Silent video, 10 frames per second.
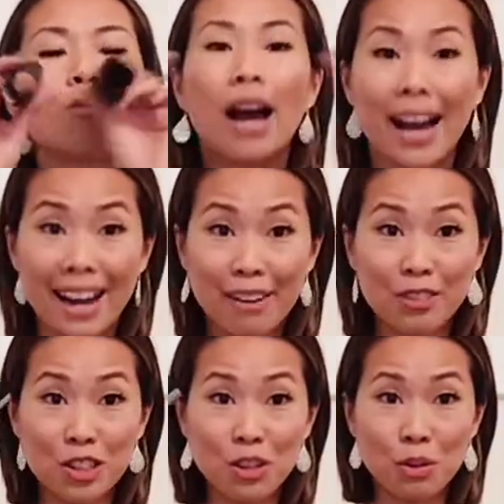I have
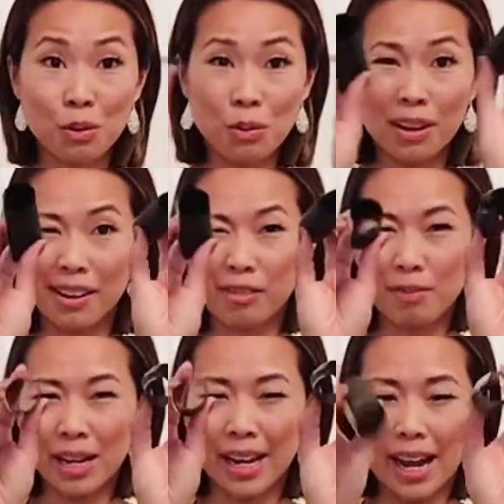two of
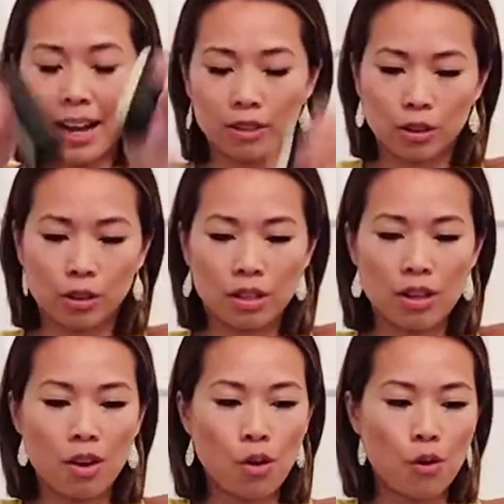my axles
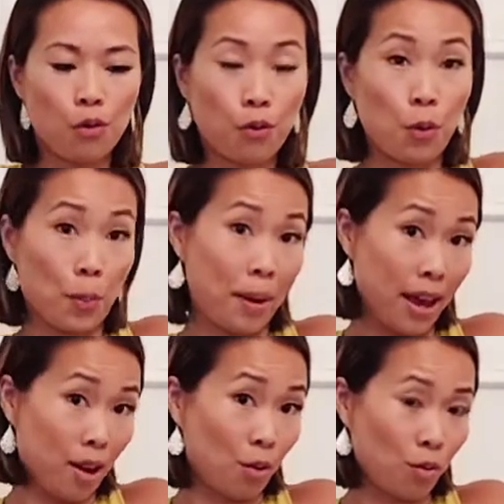for my
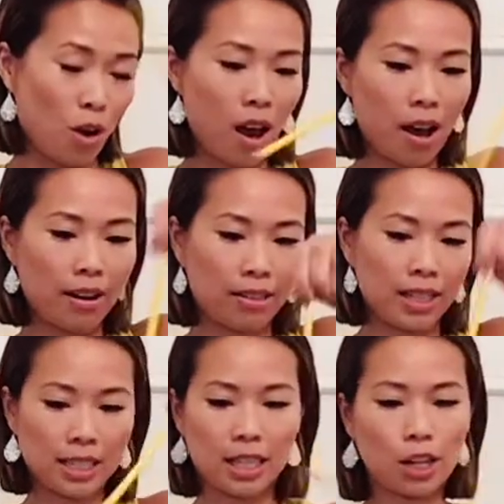rod
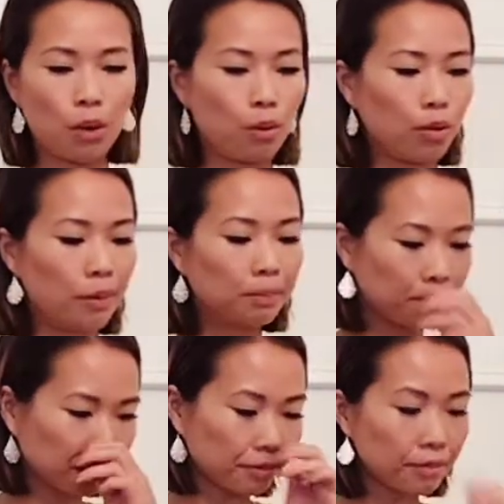that's gonna go through.
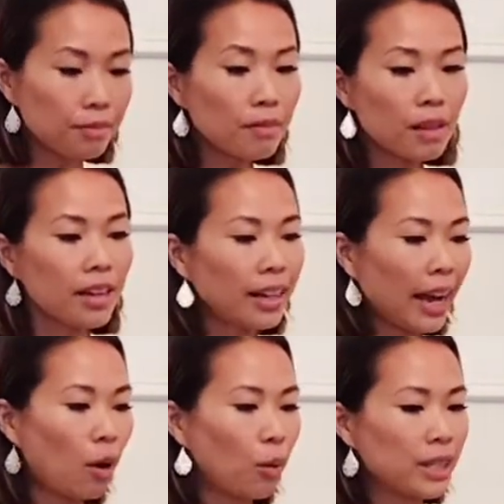
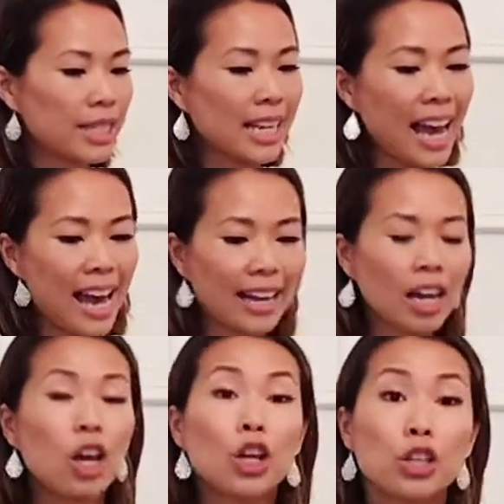Now, once again,
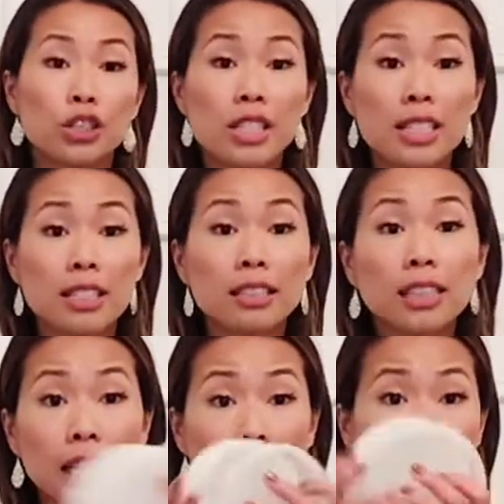you'll still
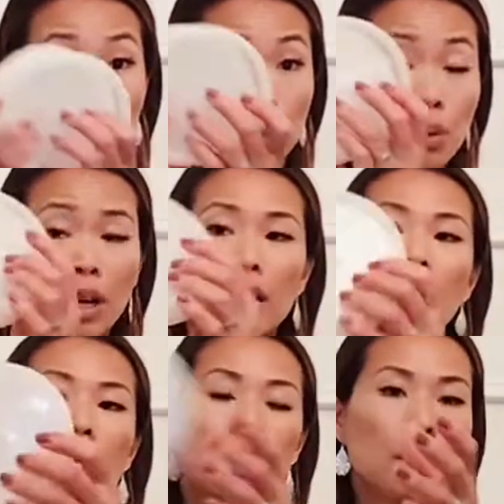need your
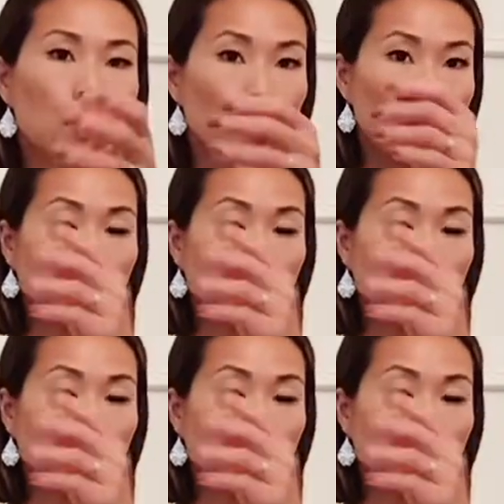Tupperware